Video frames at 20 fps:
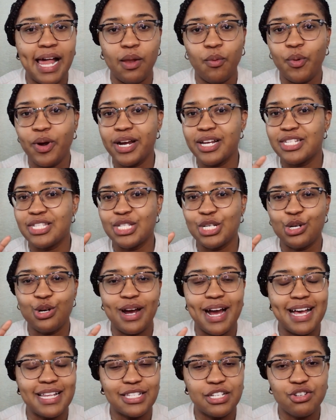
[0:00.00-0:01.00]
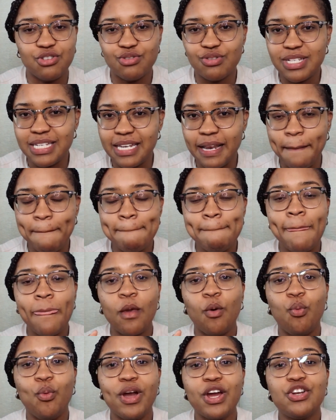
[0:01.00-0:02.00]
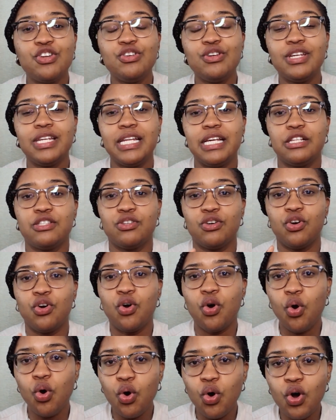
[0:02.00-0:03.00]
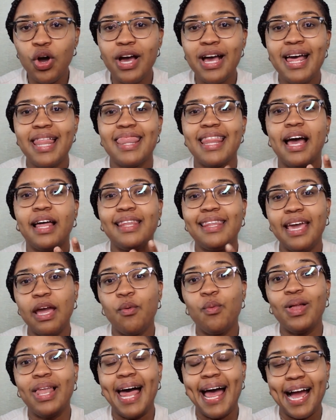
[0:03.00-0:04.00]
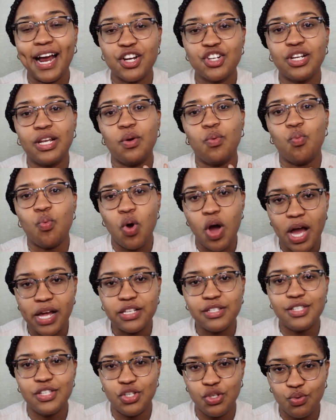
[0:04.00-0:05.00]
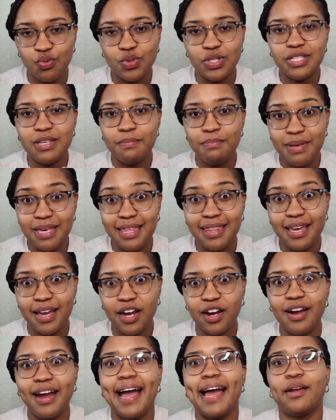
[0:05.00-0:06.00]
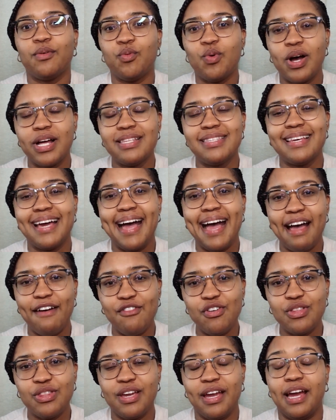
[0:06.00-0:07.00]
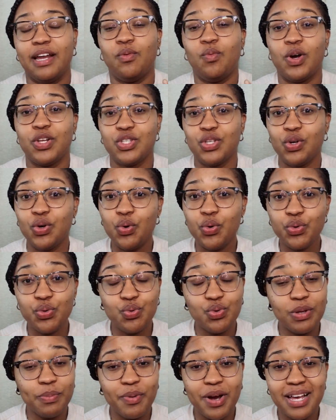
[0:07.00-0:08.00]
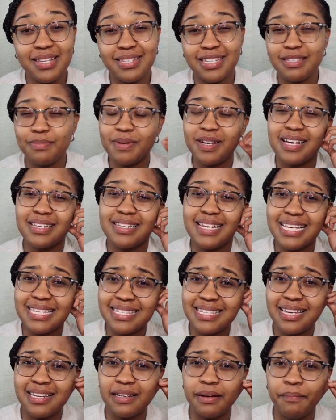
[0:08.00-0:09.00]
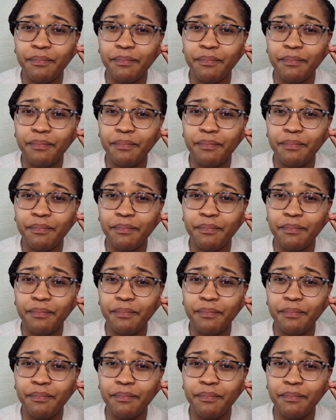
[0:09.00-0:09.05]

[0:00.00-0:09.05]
where is the grass green, where do you need to go that they will actually want you to be there and want to have you there and want to go through the process. Because listen,